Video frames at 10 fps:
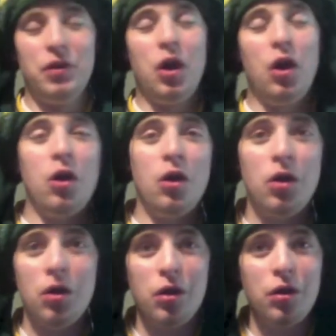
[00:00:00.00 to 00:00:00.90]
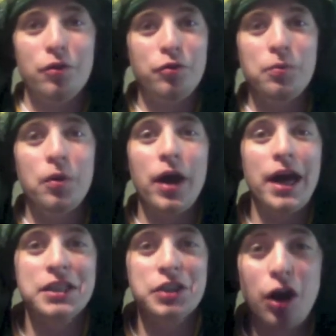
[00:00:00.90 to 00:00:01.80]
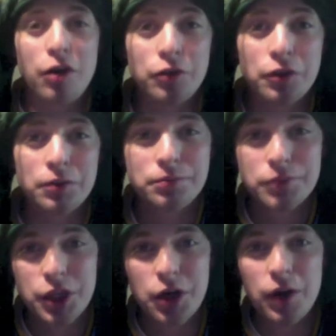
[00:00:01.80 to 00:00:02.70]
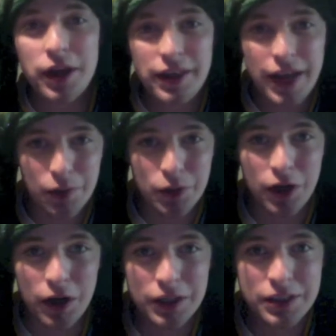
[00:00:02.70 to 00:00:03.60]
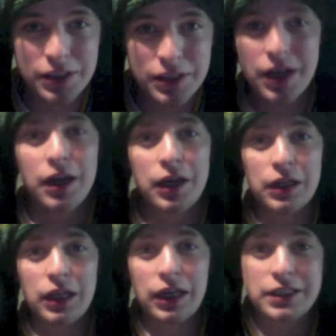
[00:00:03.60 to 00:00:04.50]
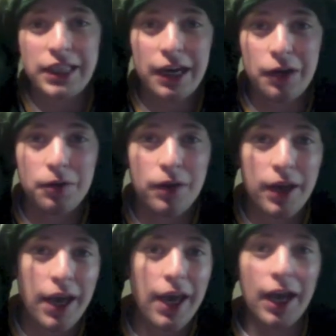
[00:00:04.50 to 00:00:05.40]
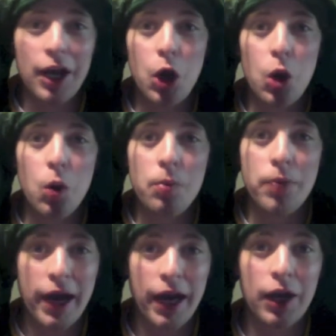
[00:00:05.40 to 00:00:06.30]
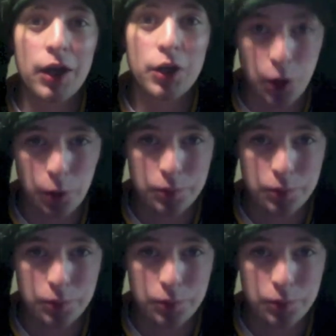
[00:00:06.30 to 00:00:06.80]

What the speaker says: all football has to offer. So, in that regards, good luck, Seattle, and go, Pack, go.